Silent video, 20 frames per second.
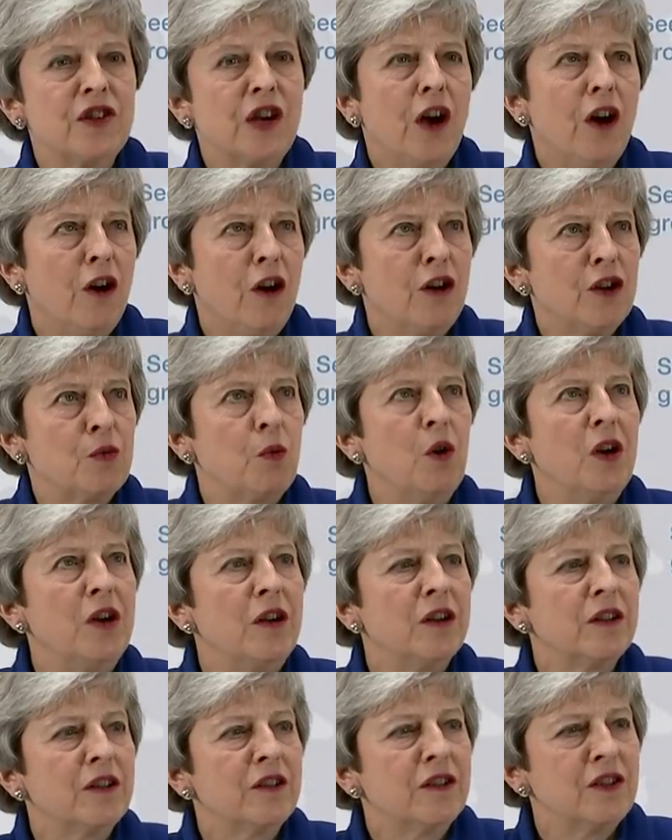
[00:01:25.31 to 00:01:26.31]
and hard
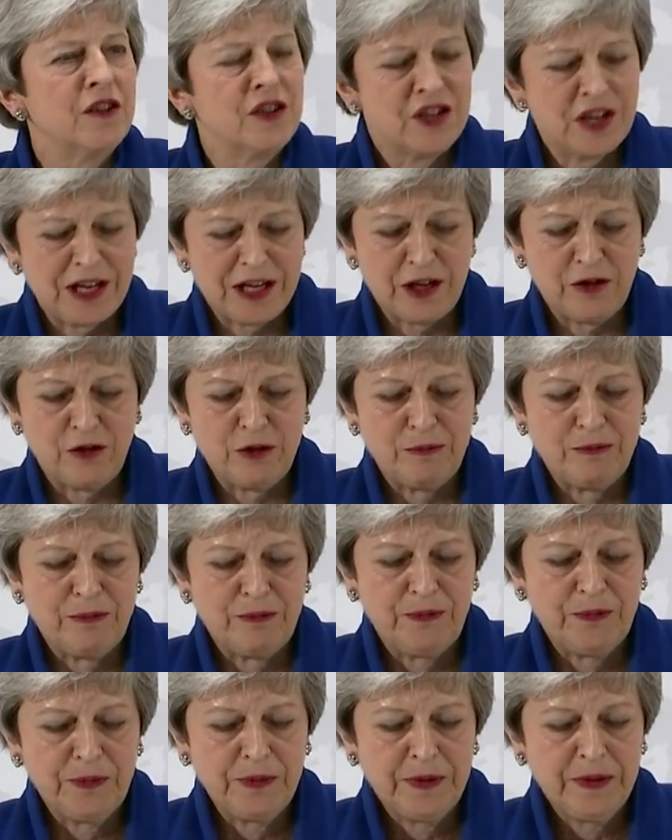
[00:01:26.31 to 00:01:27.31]
work can take them.